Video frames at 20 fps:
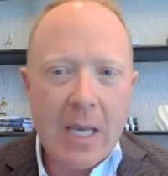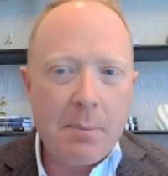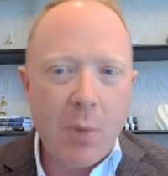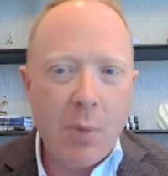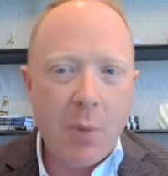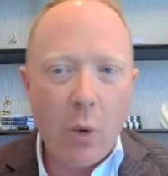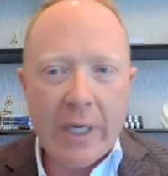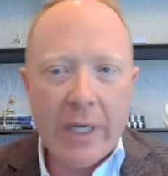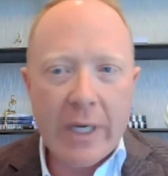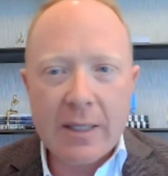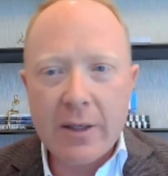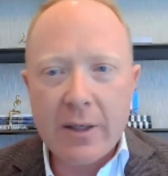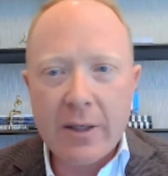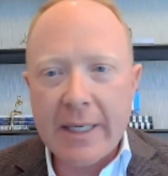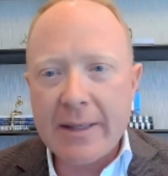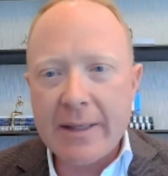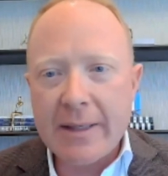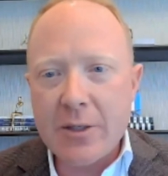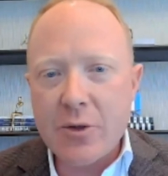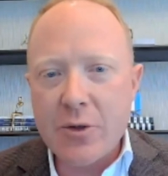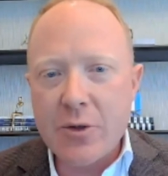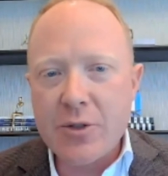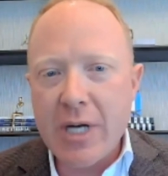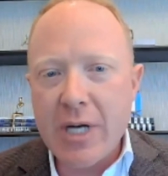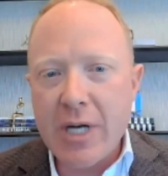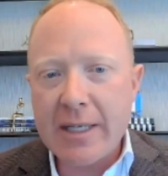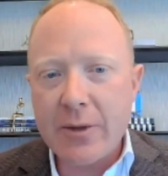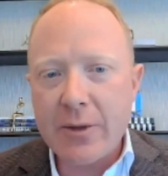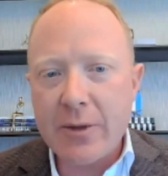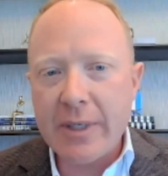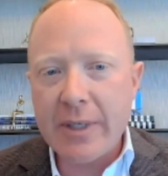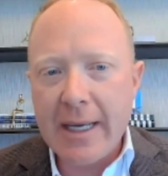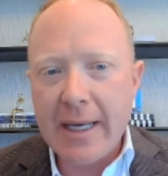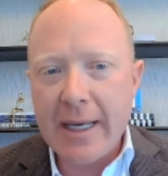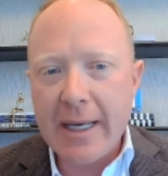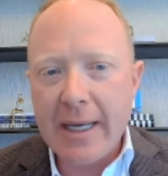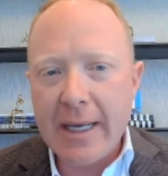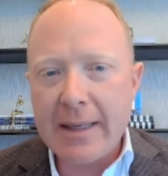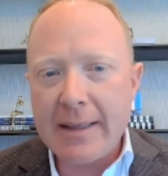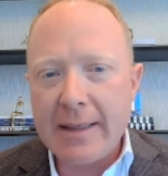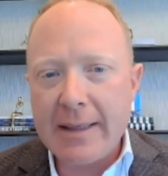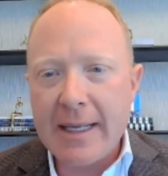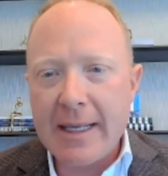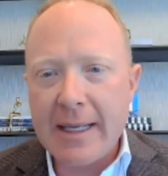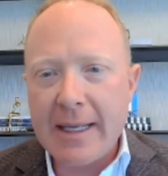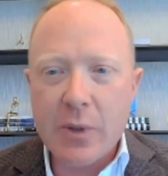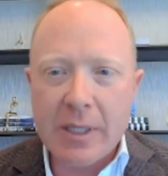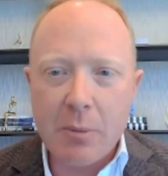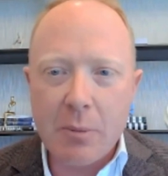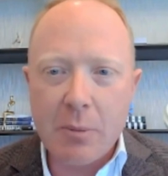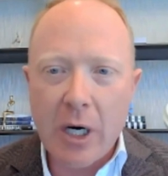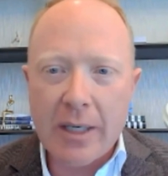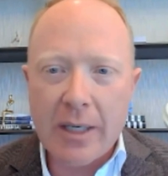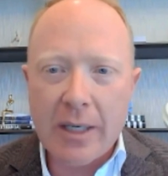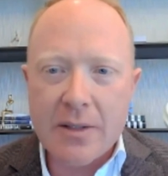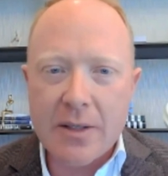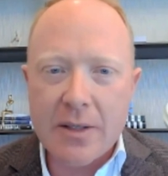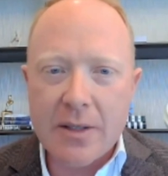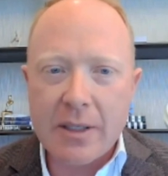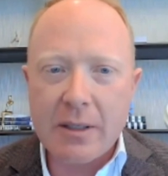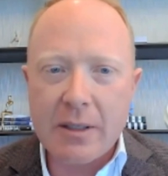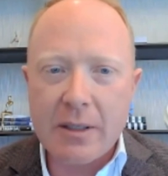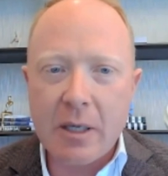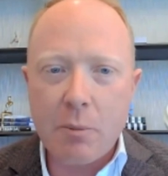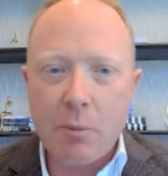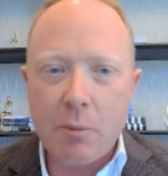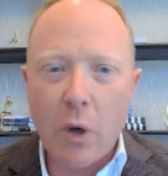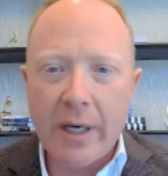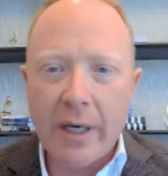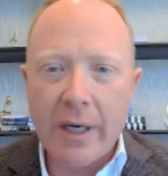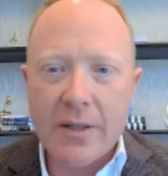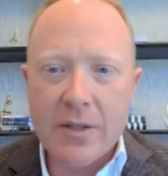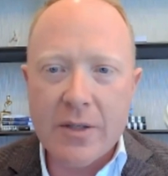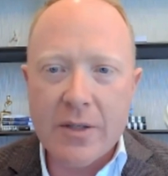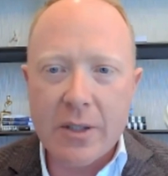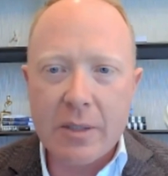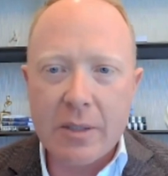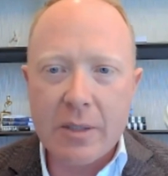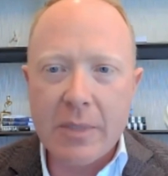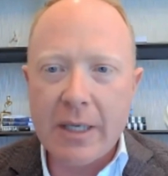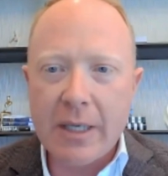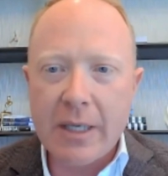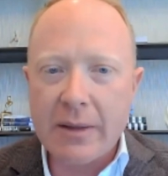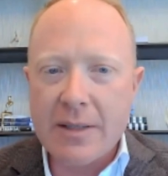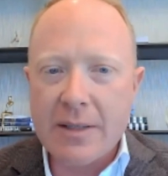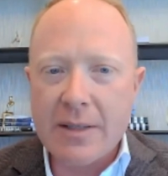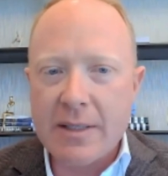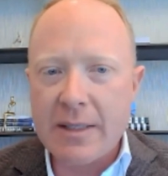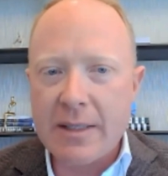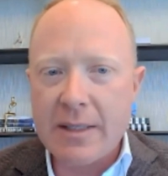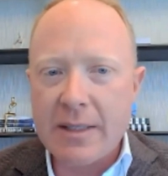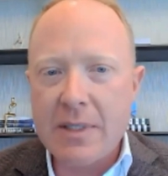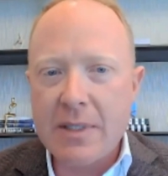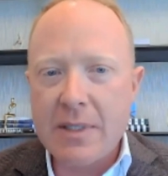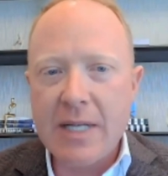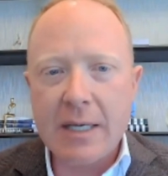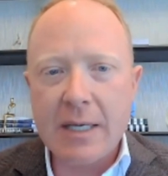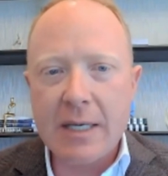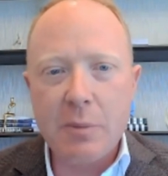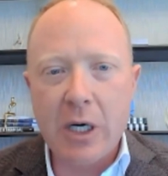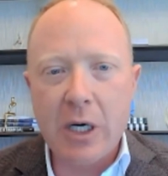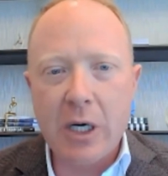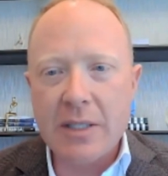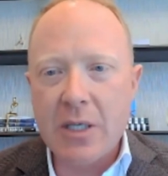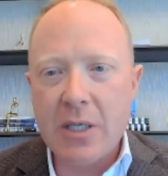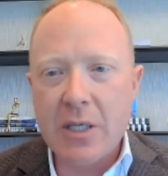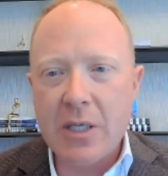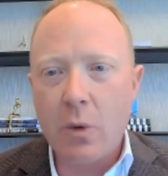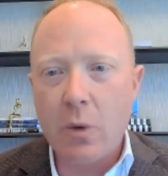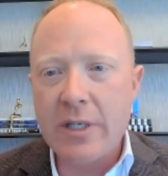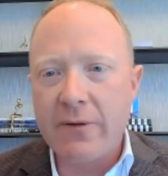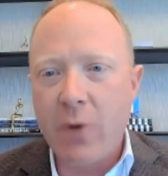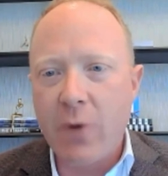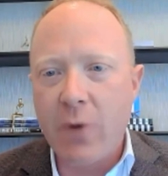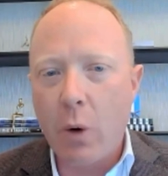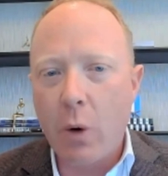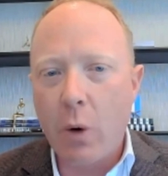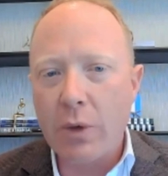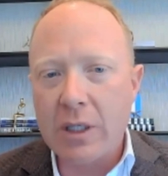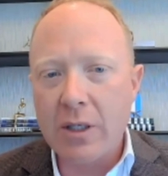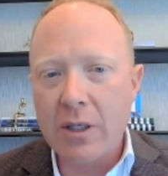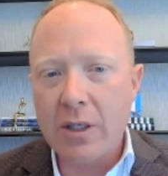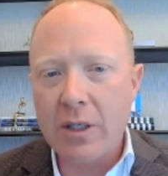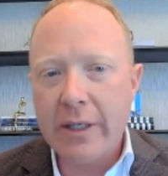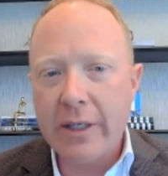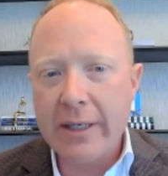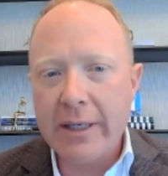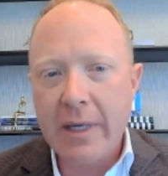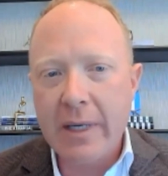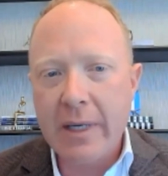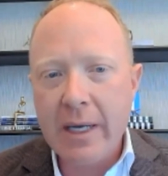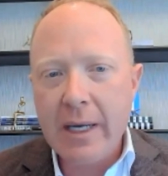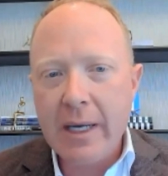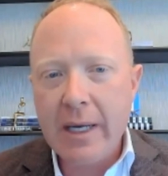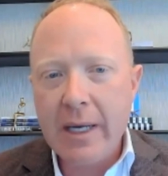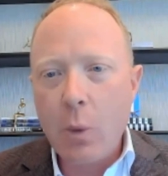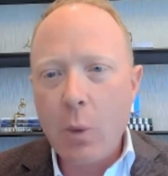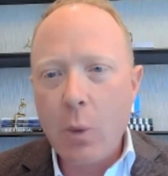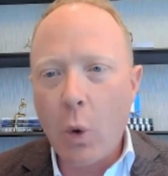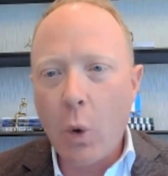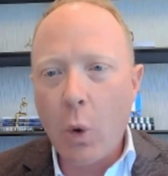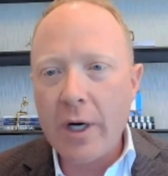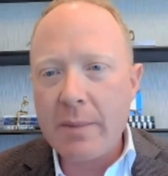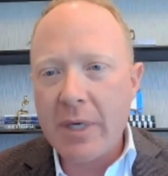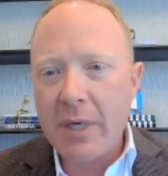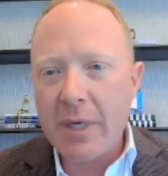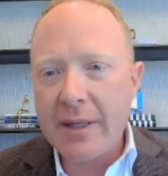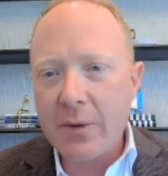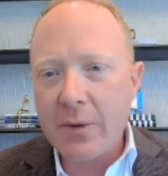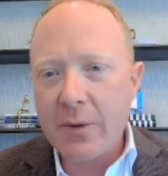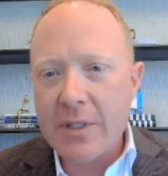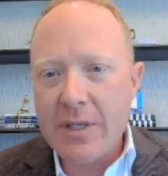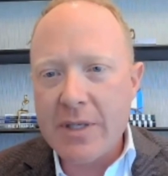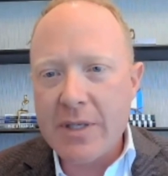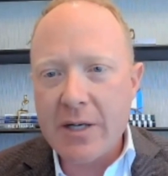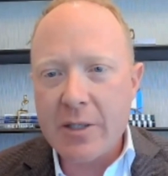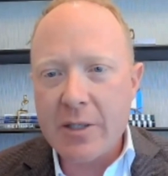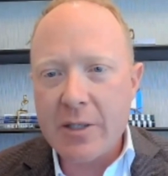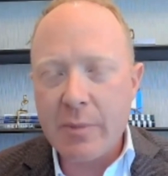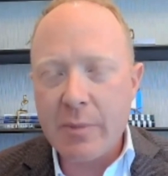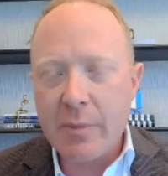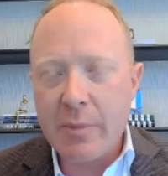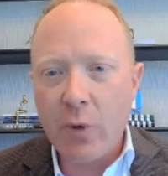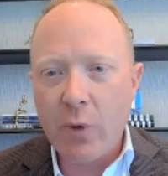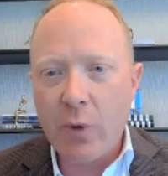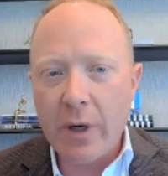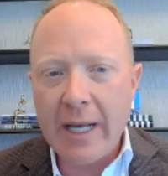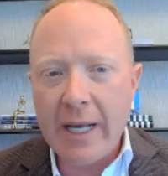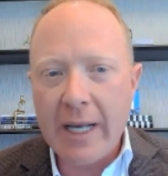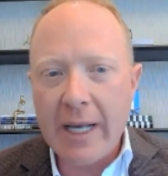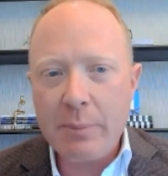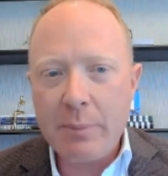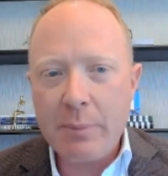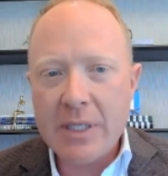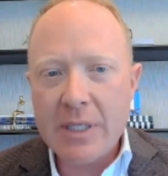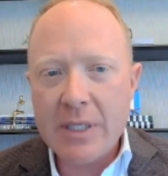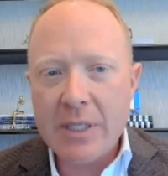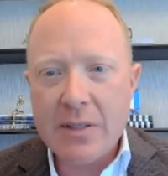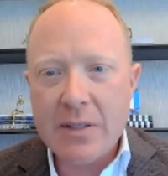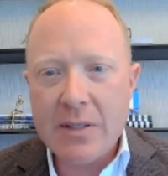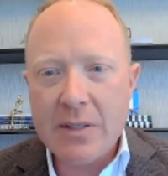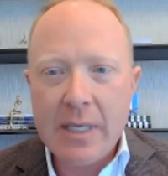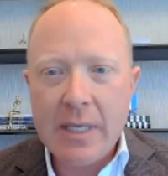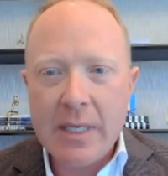But when you look at the trajectory ahead, that's what the markets are more concerned about, because the stock market's always forward looking, worried about the recession before it happens.